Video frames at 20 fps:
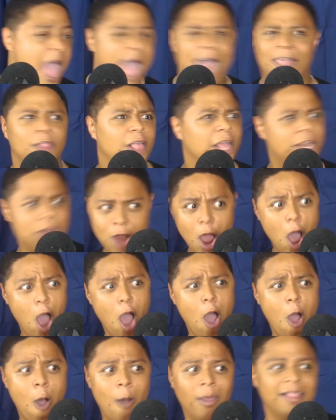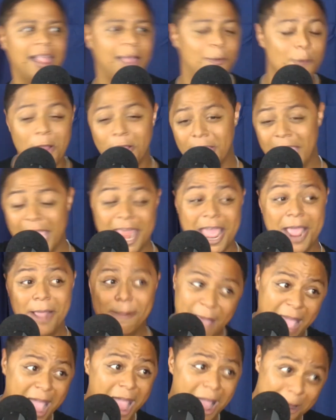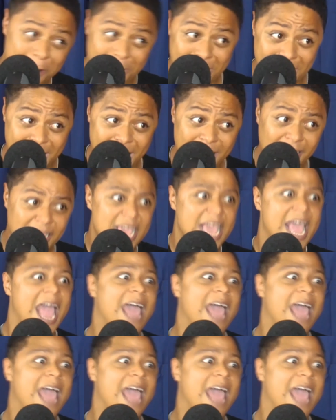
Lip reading: And they're like, no. And like, we're getting married.